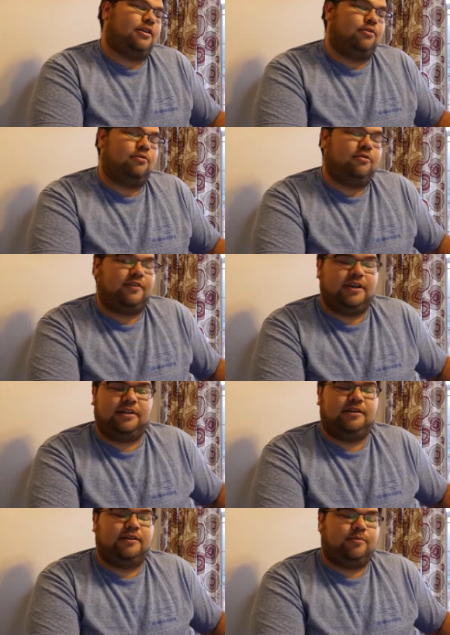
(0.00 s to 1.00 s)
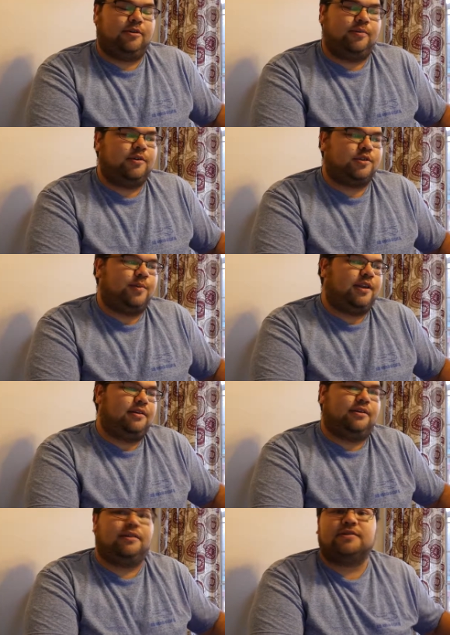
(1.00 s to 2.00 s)
you will find it pretty much
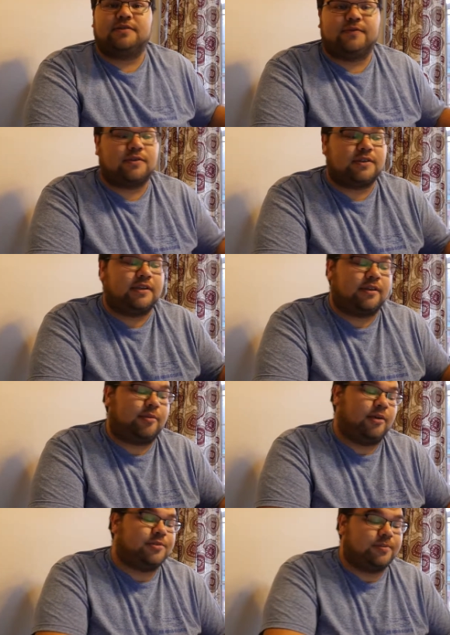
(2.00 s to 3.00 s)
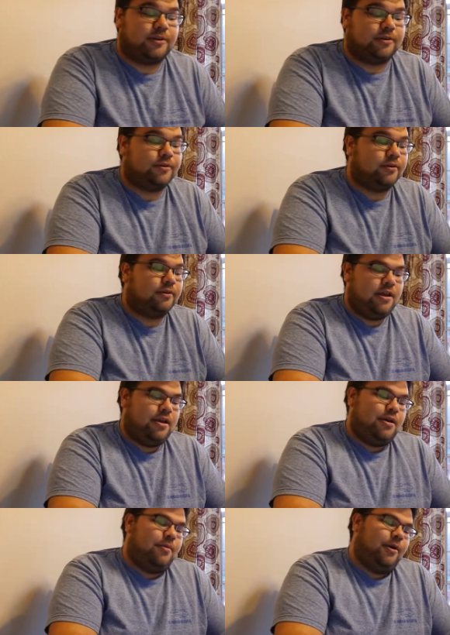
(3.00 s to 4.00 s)
immediately. It is the first link that pops up on Google.
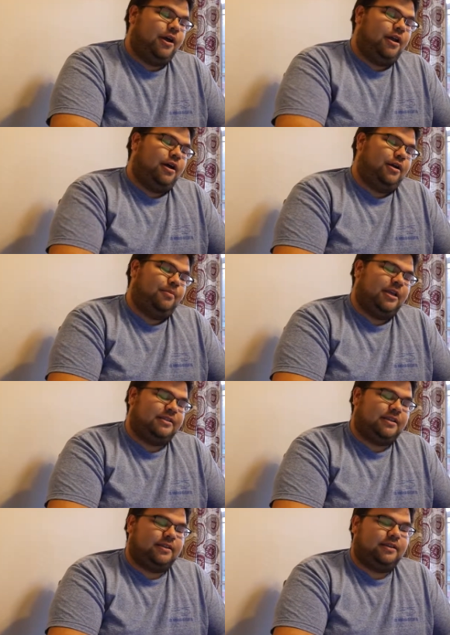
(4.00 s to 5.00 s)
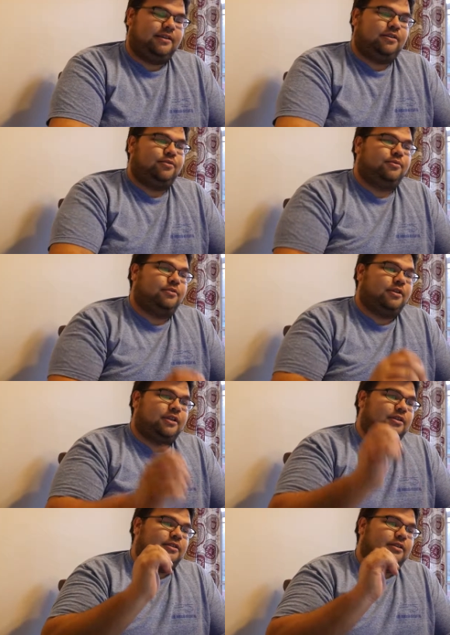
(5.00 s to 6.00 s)
But uh, basically, you click
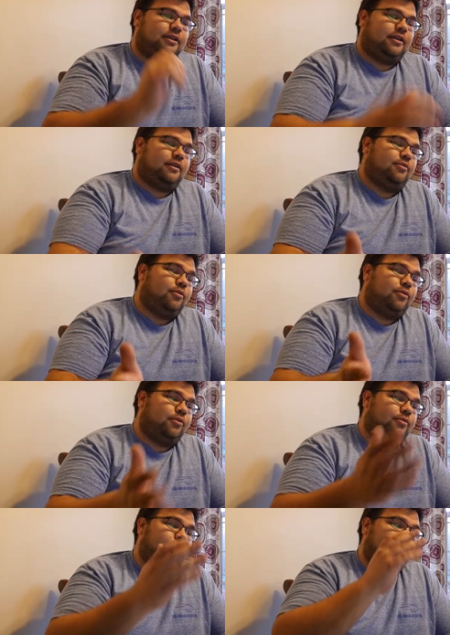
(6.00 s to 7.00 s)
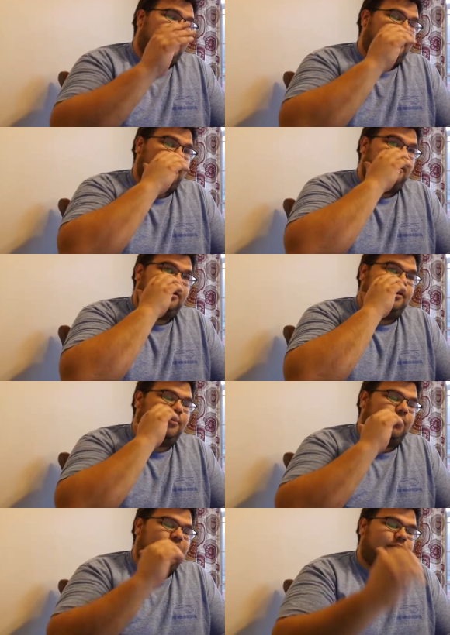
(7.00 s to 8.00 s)
on the link, you go through that, and it
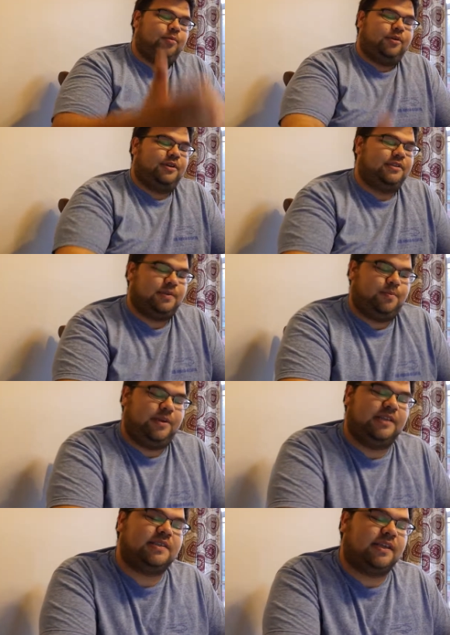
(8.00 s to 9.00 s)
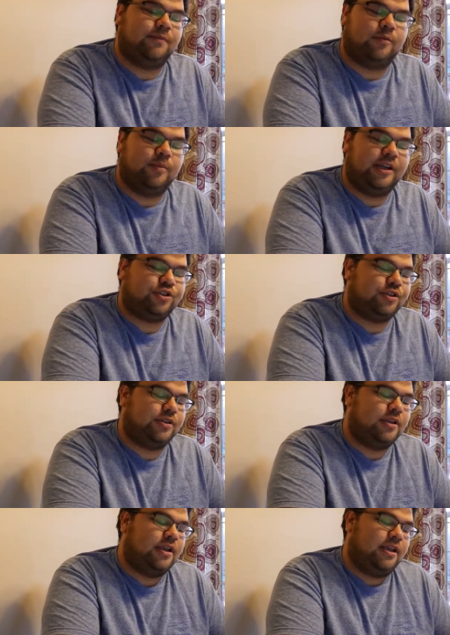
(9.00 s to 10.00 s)
will have you put in some basic
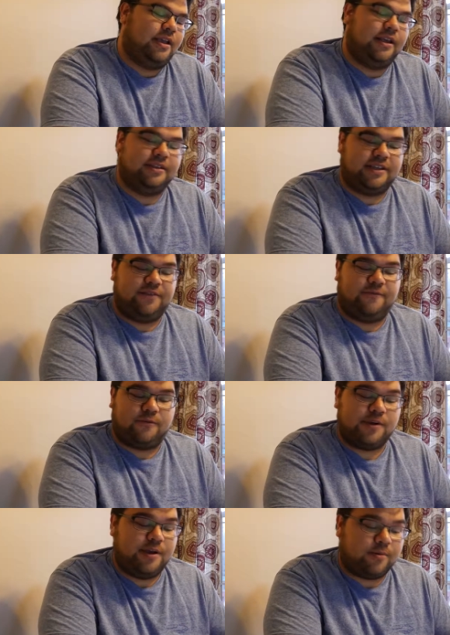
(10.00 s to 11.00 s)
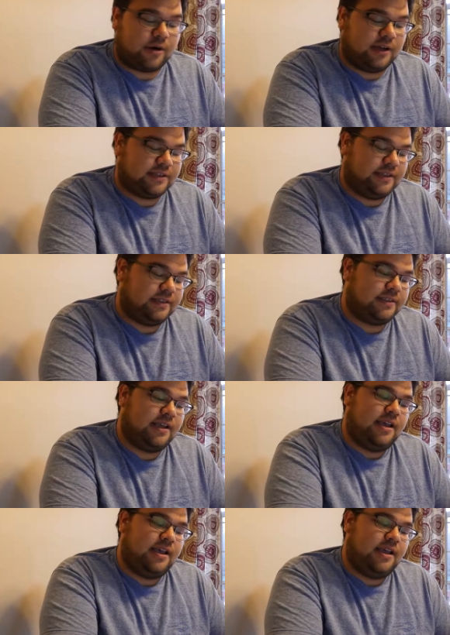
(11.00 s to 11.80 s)
information. It is a free process,